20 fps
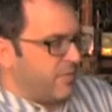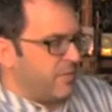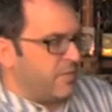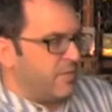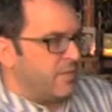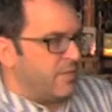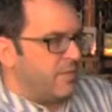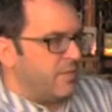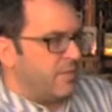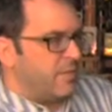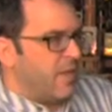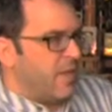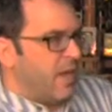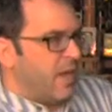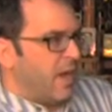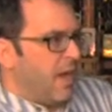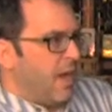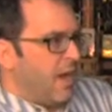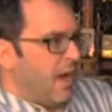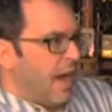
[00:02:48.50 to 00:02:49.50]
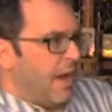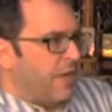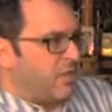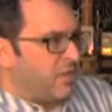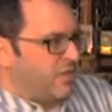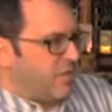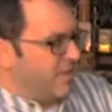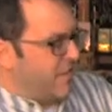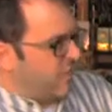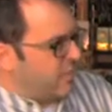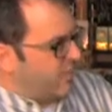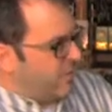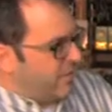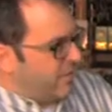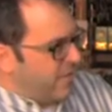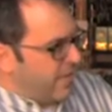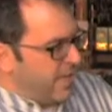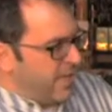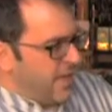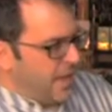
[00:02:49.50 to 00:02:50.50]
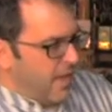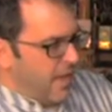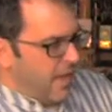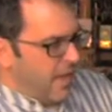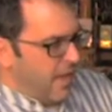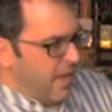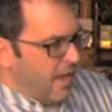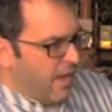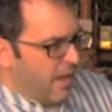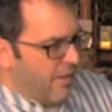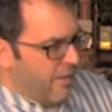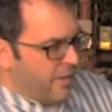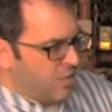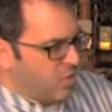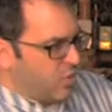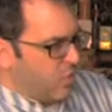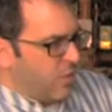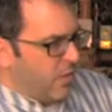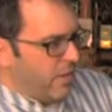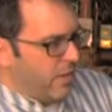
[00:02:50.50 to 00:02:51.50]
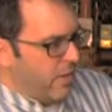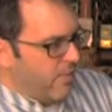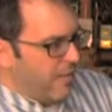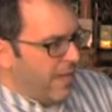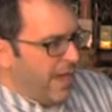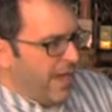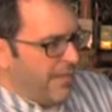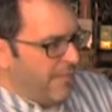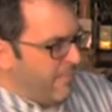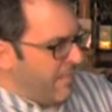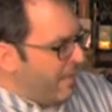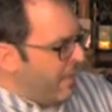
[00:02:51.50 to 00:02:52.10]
for instance, our strength is really the soil and the